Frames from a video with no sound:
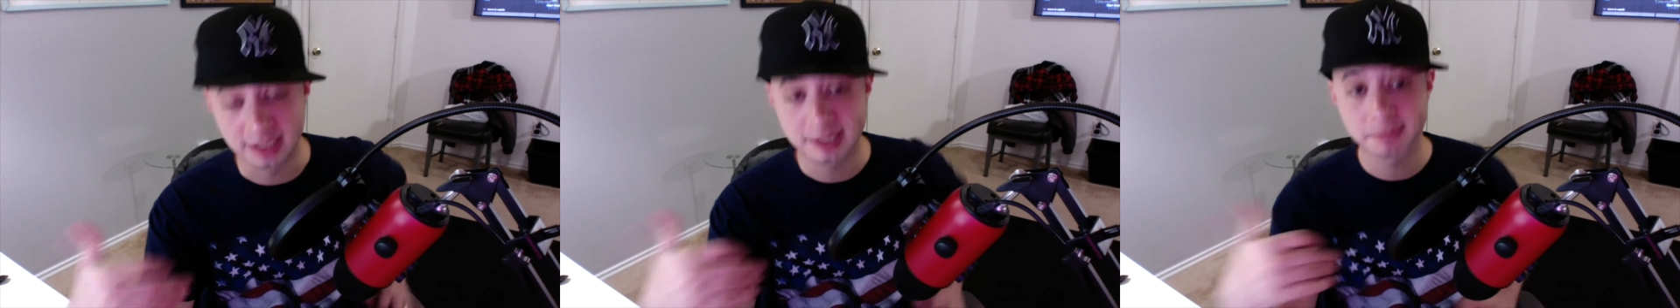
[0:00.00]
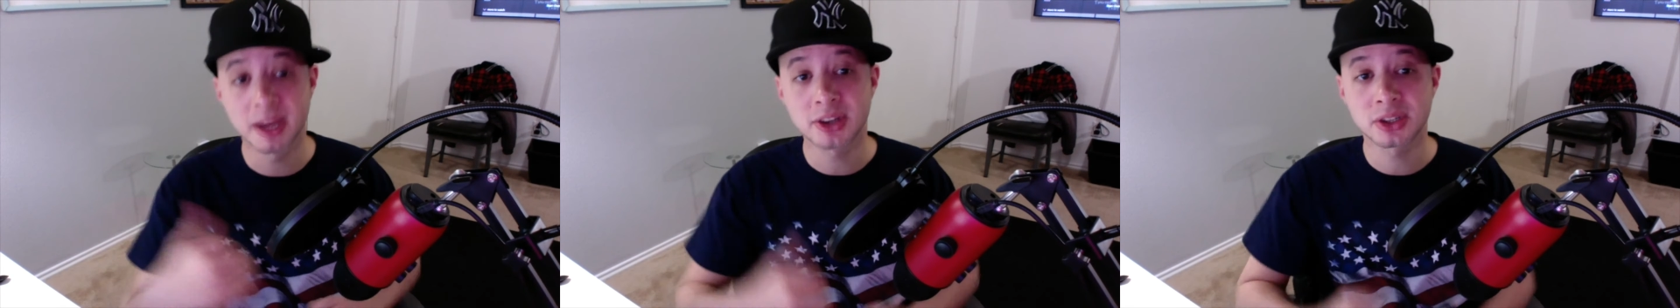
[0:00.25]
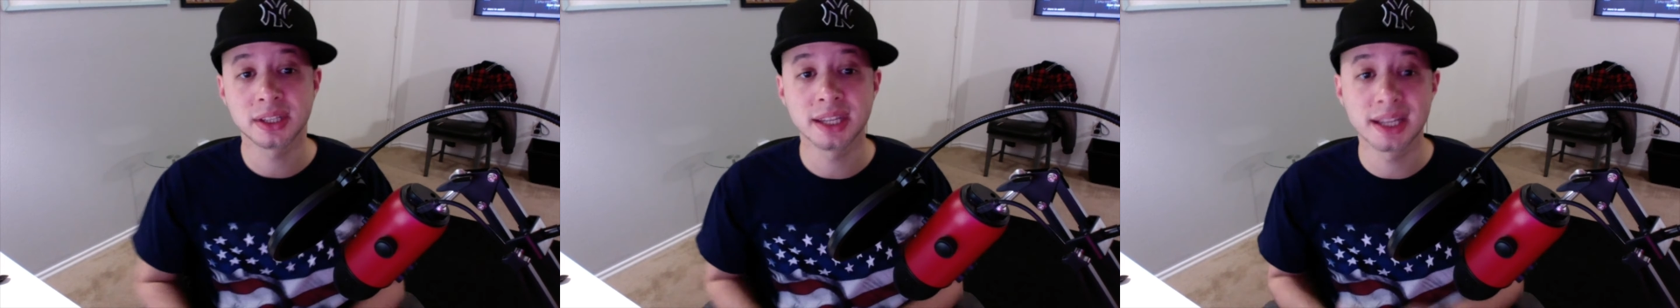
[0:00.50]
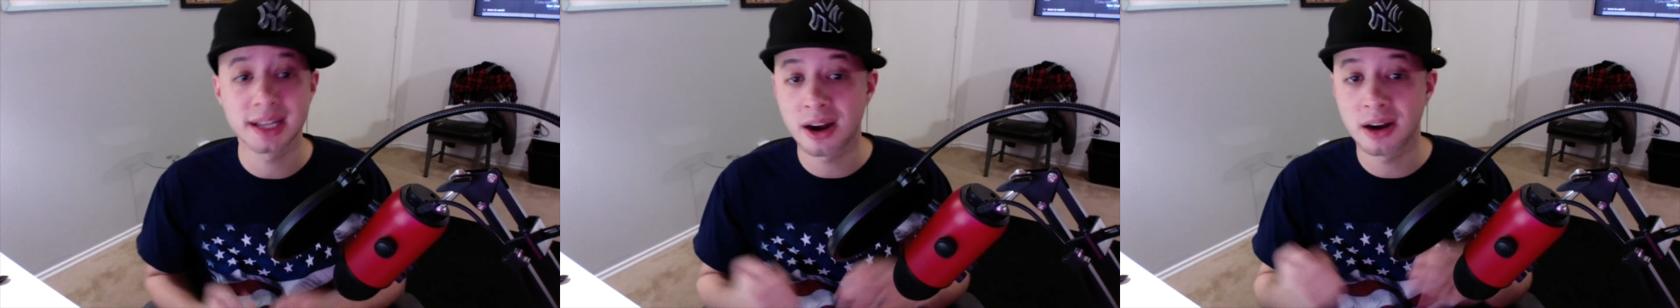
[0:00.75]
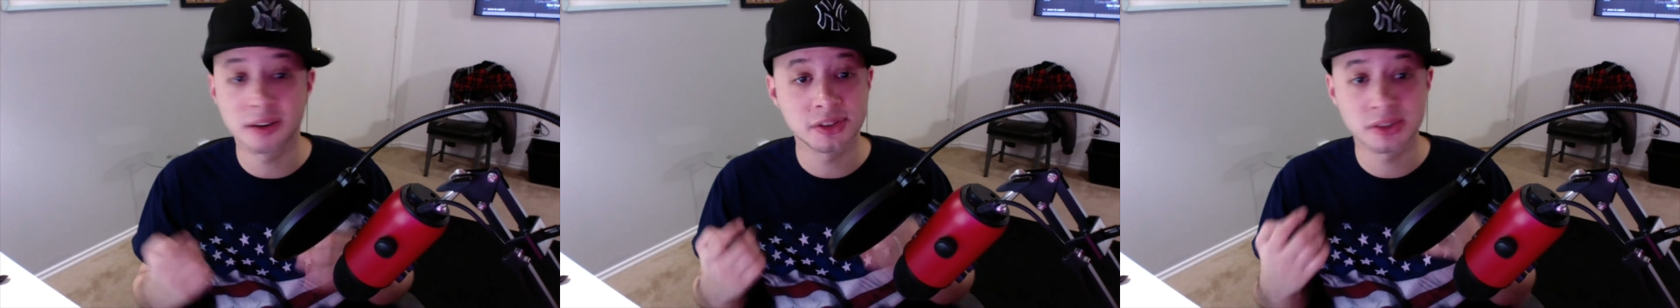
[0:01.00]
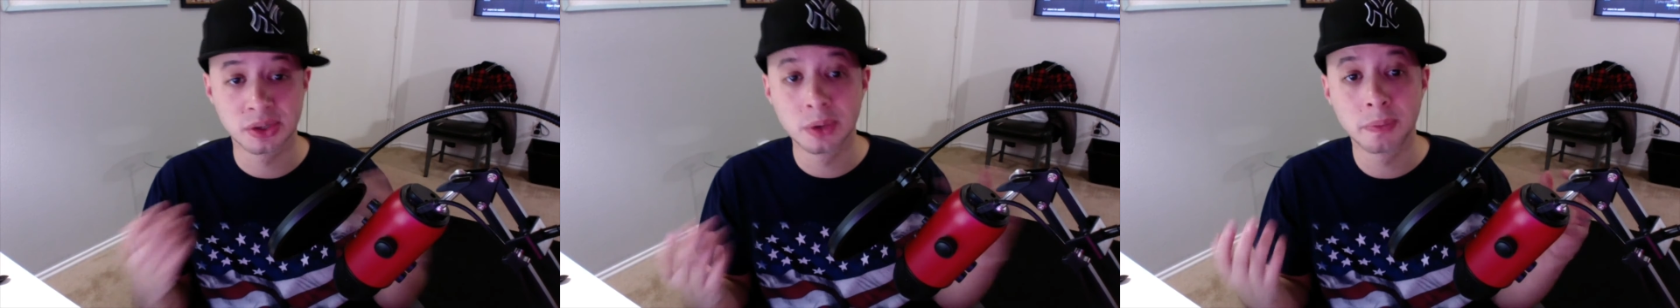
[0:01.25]
especially in our
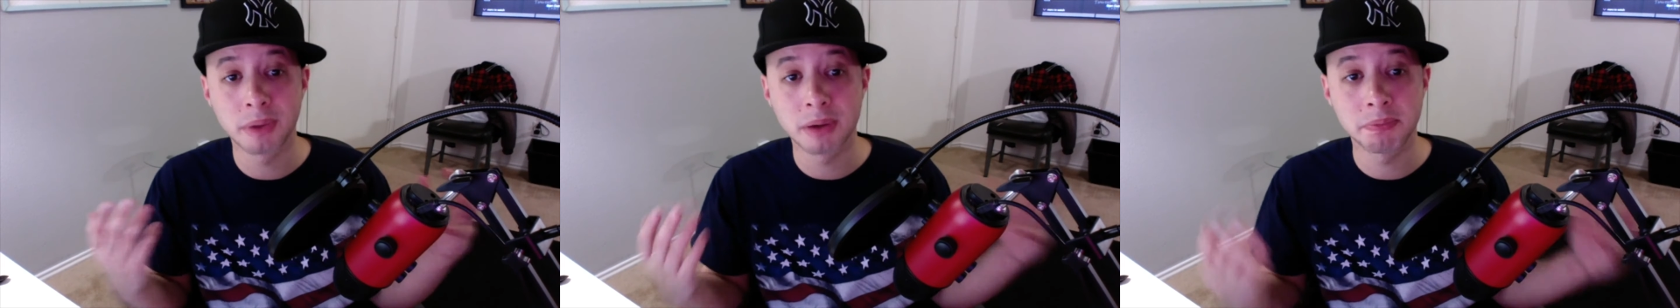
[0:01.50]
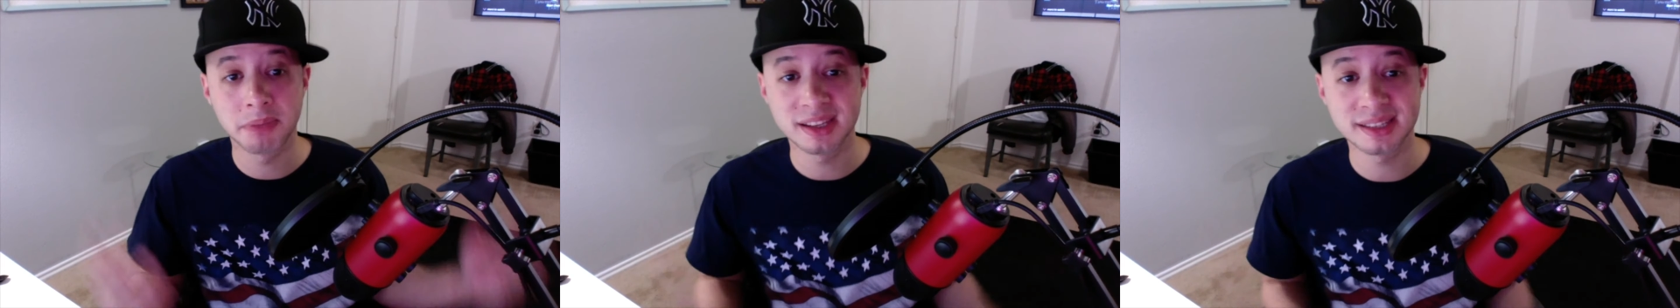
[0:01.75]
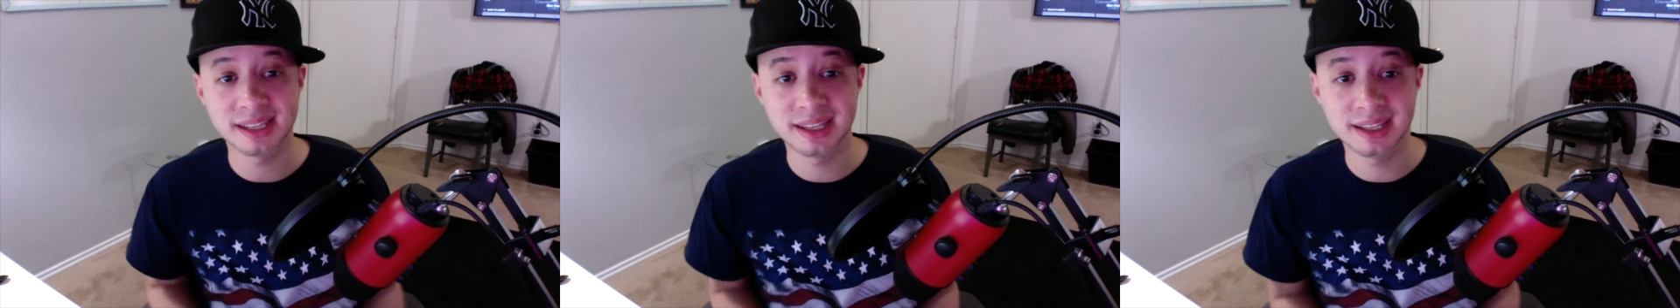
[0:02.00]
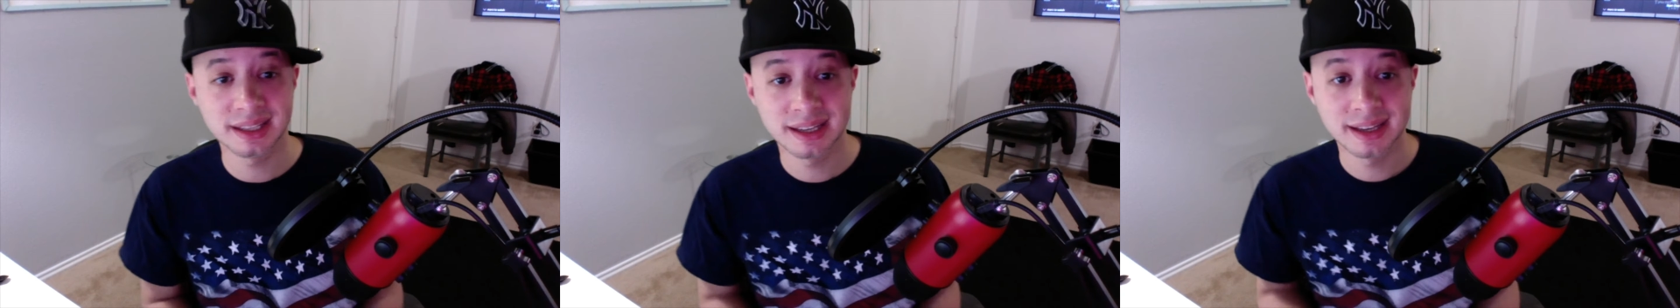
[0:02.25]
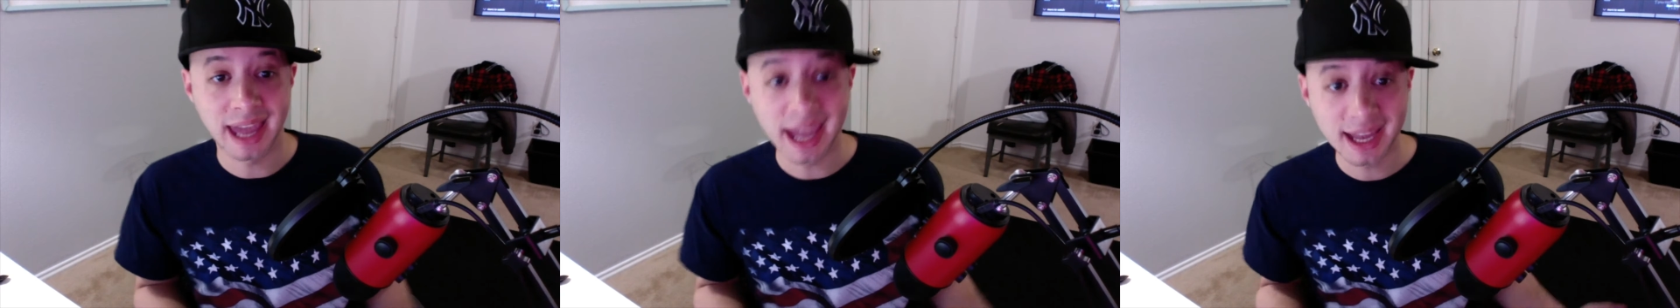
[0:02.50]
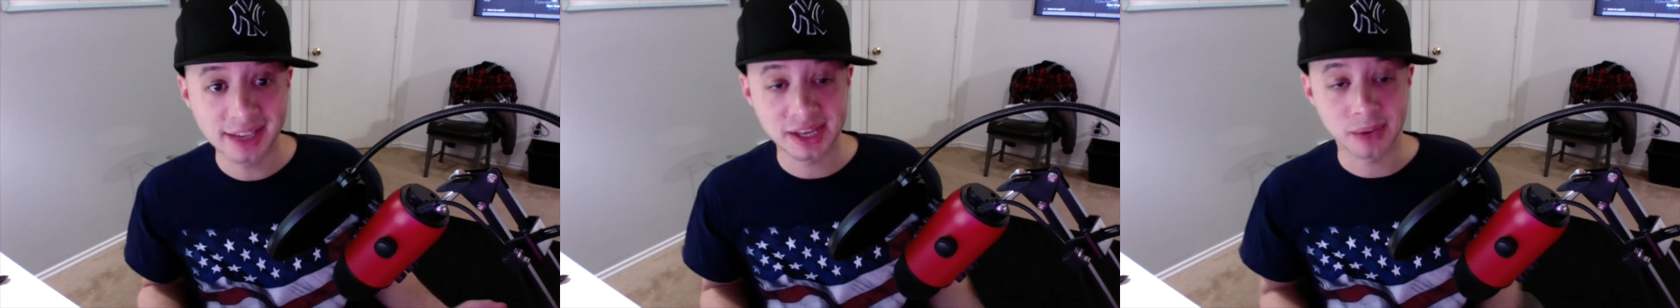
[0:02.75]
super busy
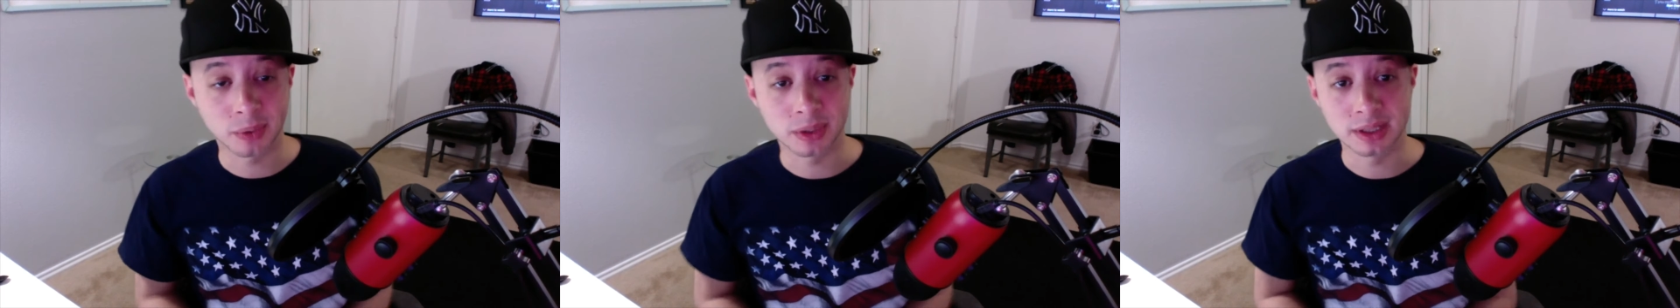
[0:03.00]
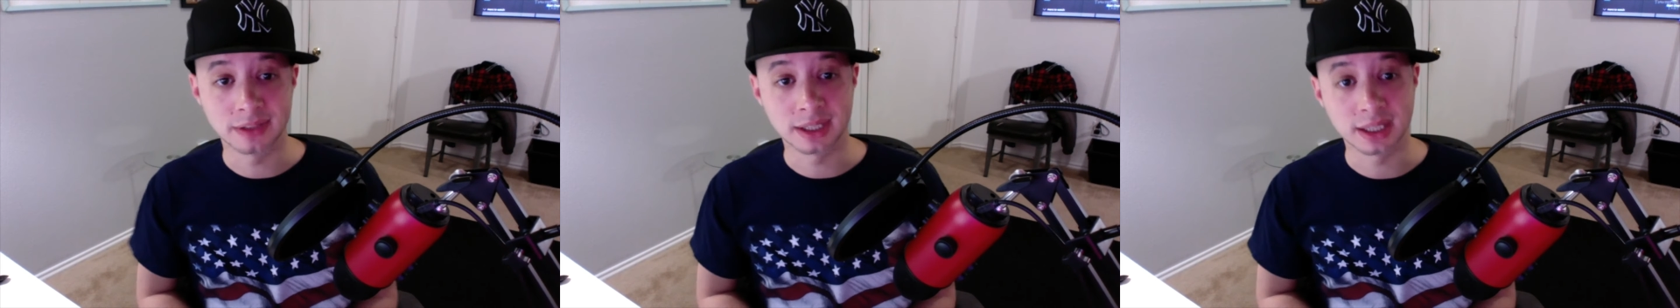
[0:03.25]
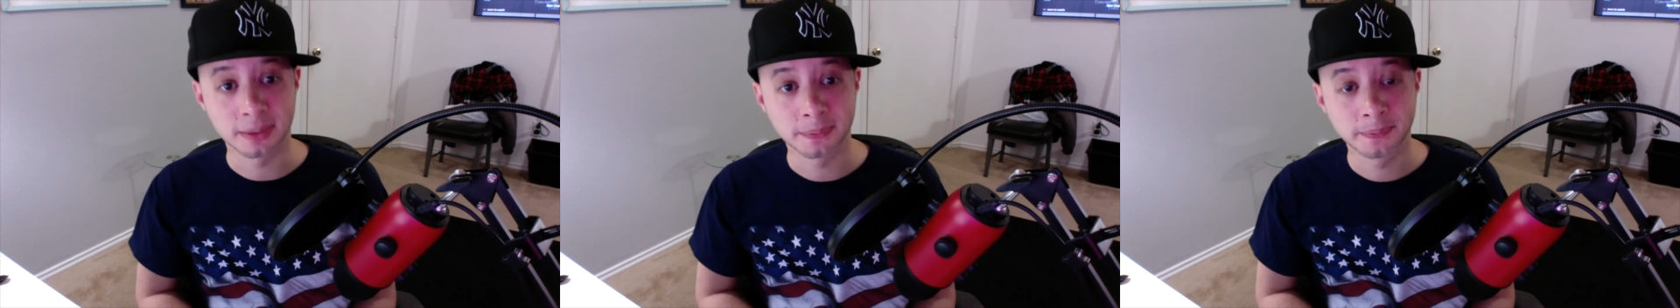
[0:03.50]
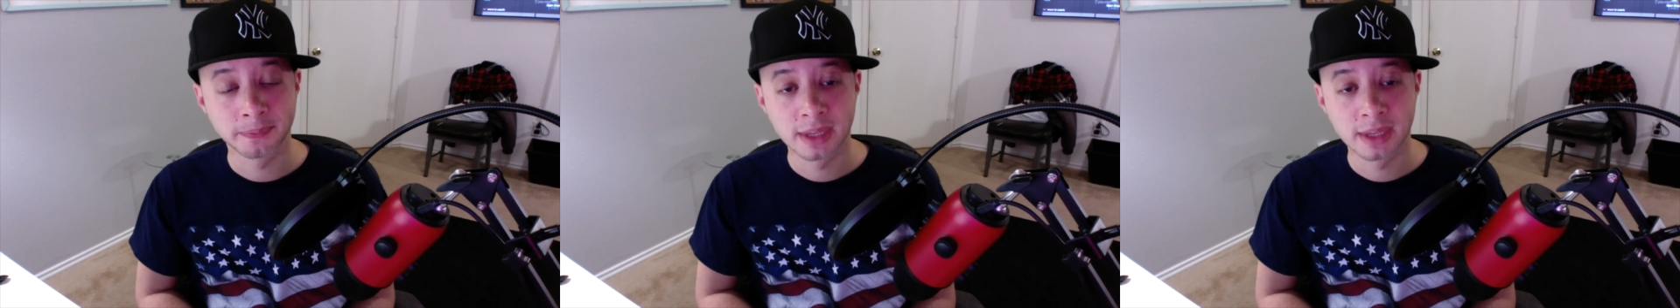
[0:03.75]
age that we're living in.